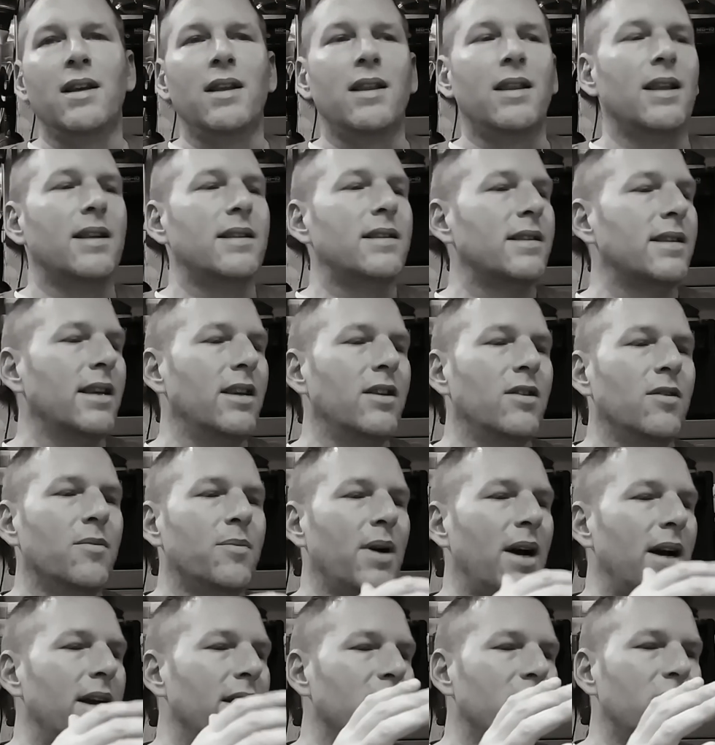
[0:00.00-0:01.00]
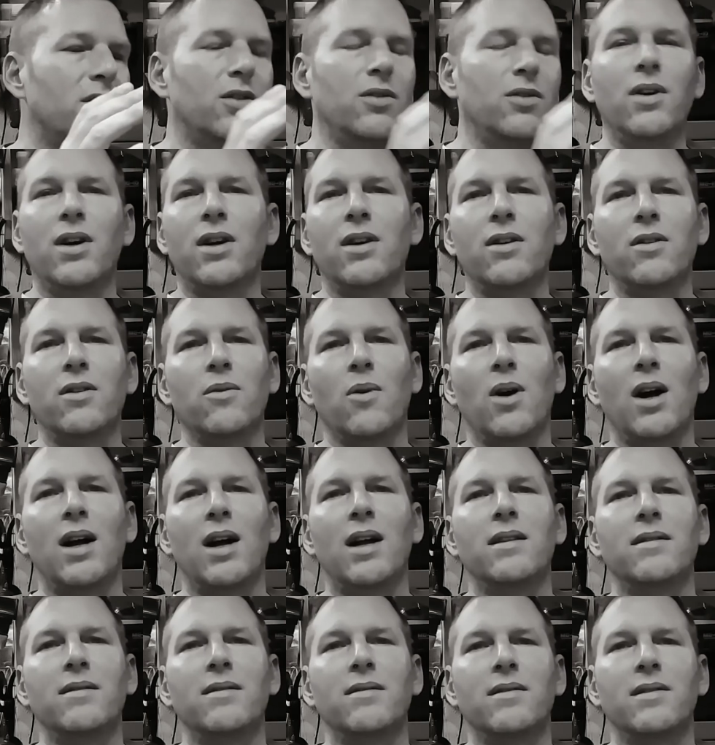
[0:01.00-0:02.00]
Let's say you buy a 200
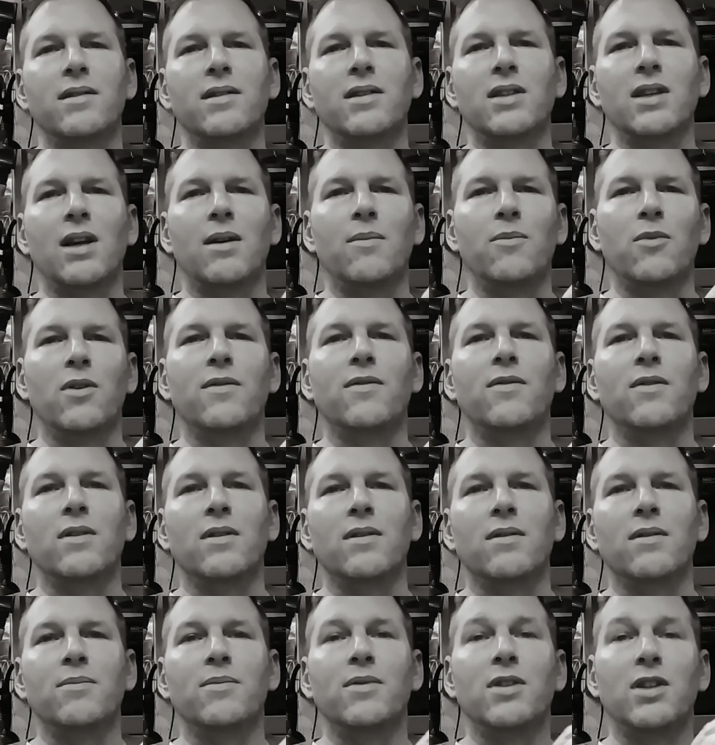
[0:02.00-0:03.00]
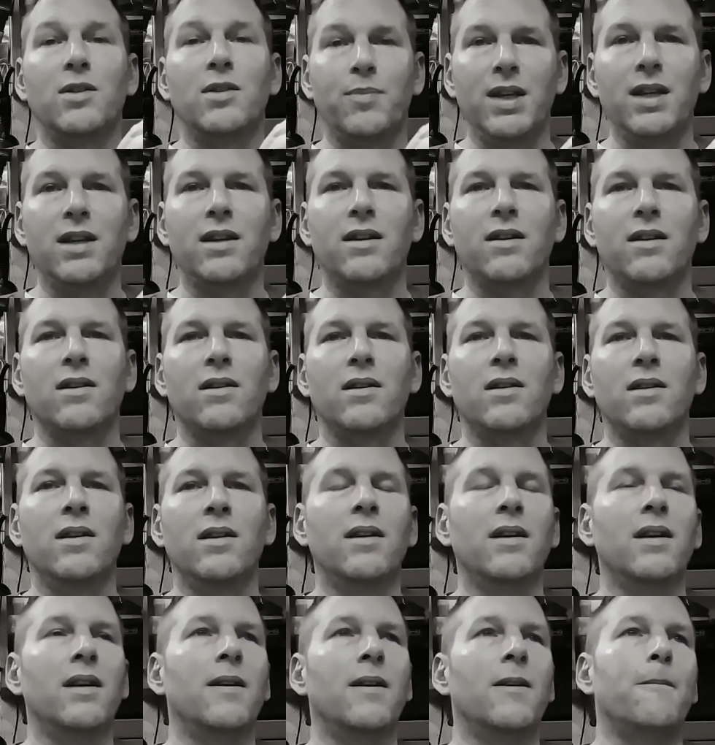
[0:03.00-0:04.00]
watt subwoofer speaker
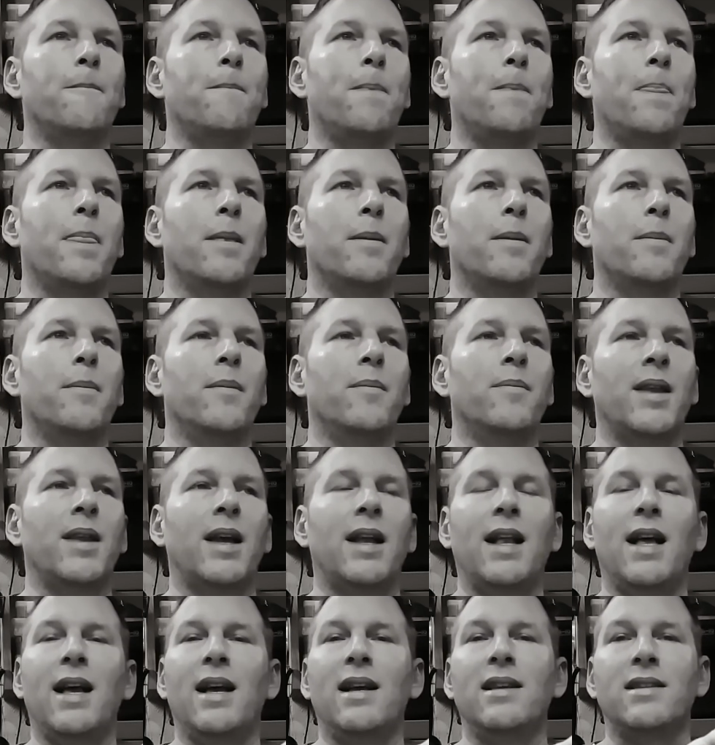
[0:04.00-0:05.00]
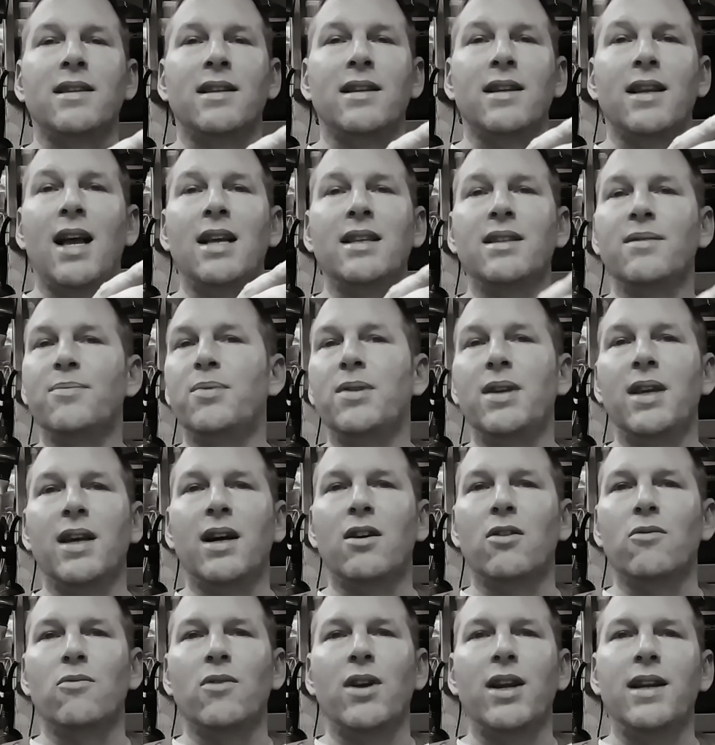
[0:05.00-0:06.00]
that has an
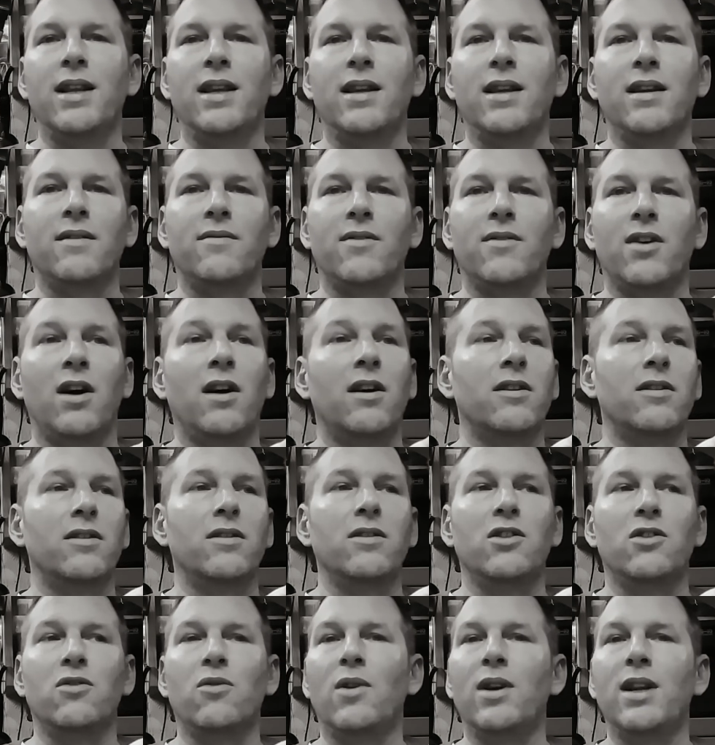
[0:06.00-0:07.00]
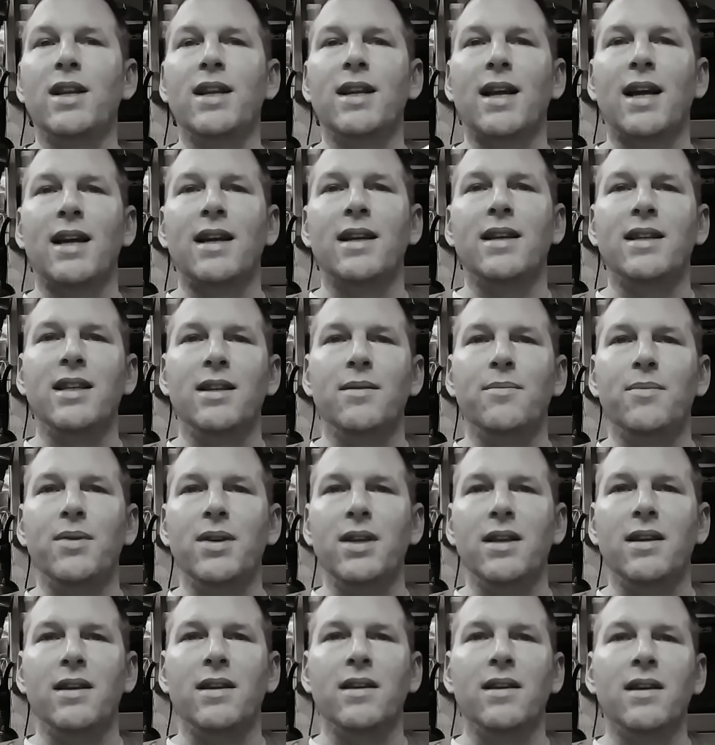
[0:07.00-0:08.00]
SPL rating of 129
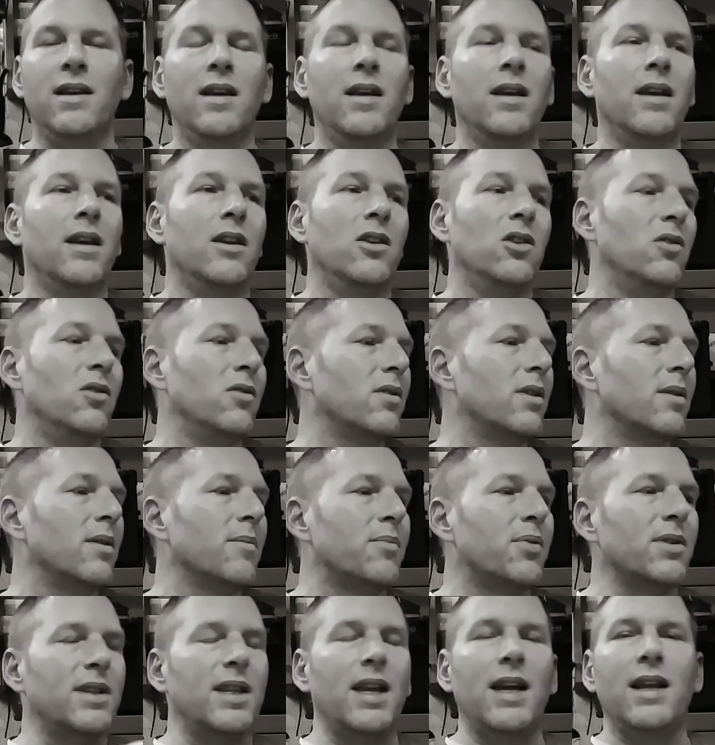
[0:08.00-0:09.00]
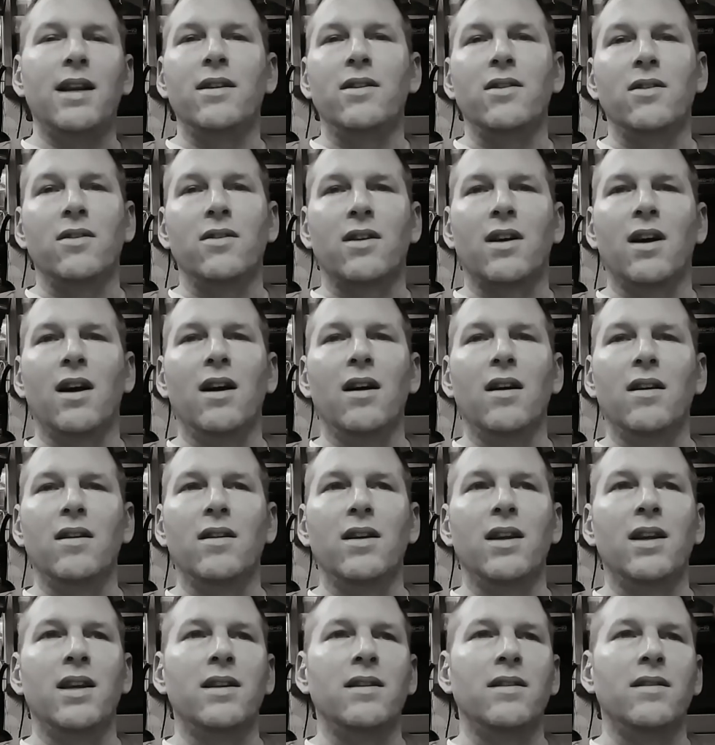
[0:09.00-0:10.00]
dB. You can put that in your
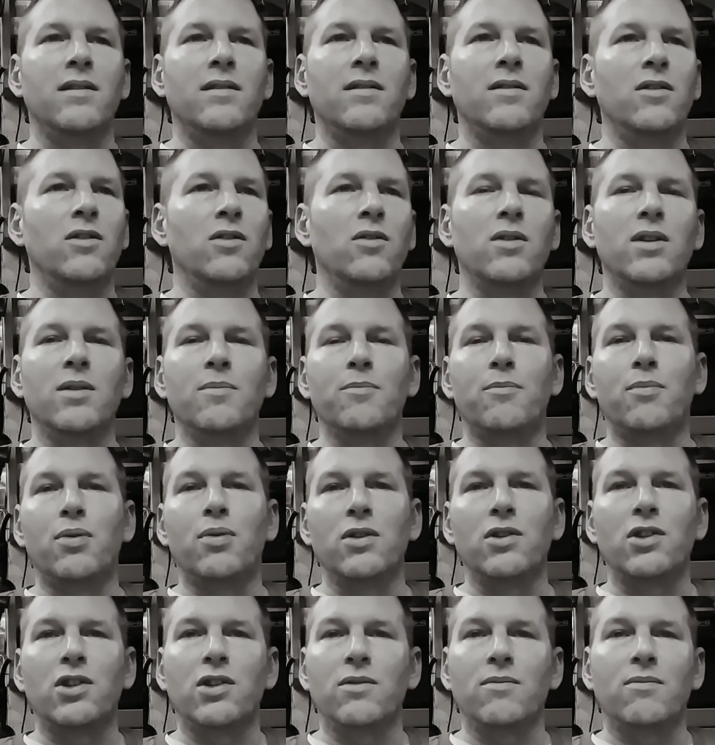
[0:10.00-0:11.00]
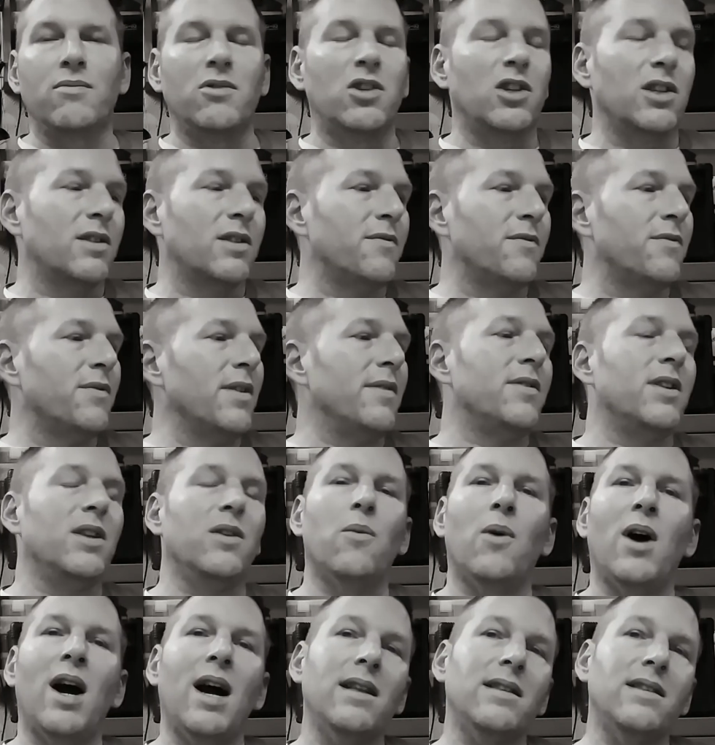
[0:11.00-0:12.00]
car and you can push just 50
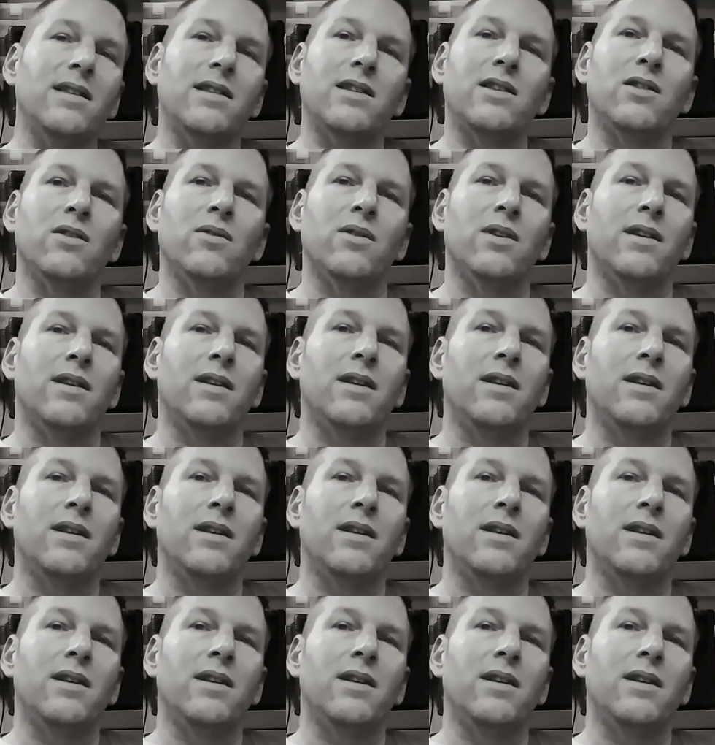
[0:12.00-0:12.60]
watts to it,